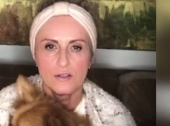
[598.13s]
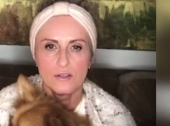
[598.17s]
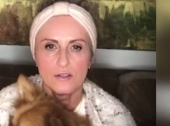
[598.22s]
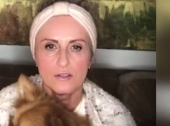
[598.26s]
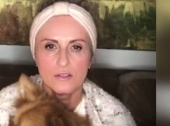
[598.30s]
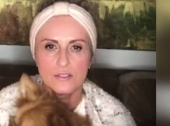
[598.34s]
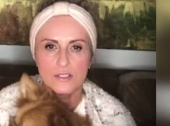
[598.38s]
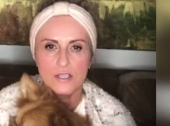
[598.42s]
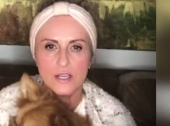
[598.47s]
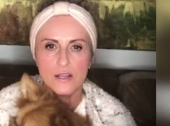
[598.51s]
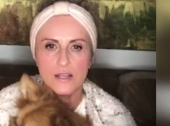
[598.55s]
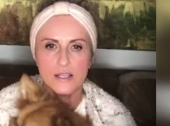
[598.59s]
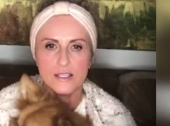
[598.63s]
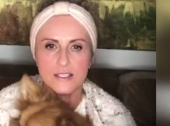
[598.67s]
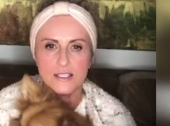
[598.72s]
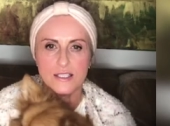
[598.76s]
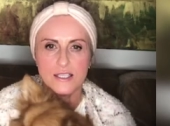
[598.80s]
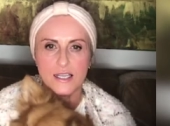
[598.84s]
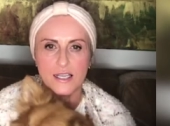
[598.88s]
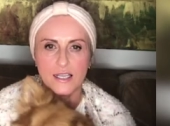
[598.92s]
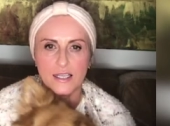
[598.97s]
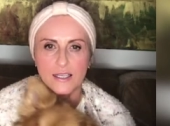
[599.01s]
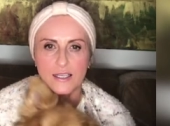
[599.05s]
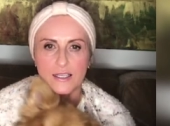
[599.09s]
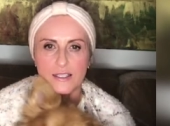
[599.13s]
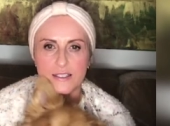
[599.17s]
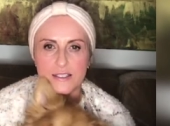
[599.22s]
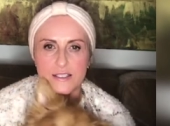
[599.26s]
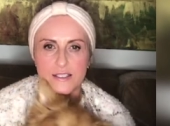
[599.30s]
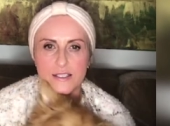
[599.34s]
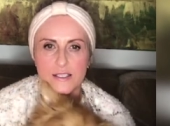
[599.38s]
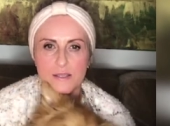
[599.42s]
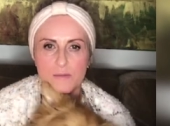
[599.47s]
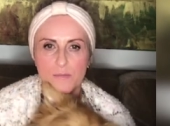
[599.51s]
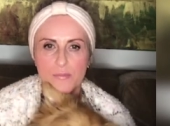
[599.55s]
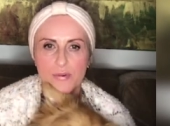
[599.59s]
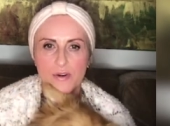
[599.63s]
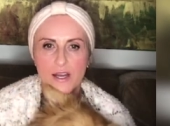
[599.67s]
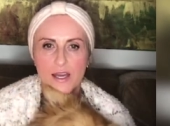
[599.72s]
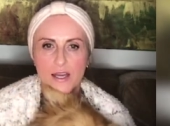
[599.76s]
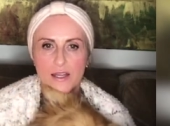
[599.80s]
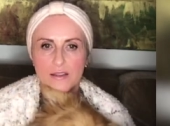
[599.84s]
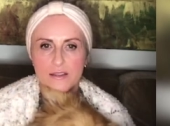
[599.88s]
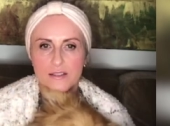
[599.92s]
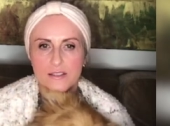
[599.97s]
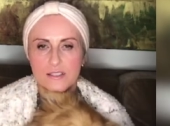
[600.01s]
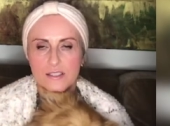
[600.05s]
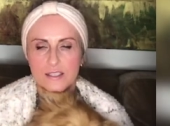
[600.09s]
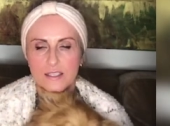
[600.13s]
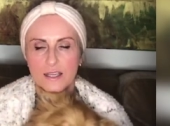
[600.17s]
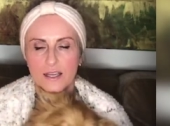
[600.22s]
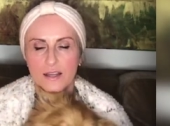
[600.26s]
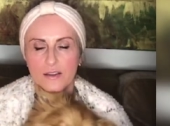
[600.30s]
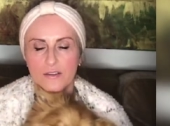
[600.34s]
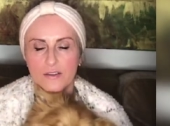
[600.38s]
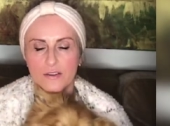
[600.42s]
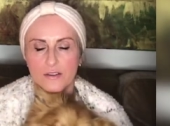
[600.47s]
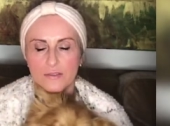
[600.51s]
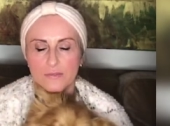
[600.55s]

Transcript: So let's take a nice deep breath together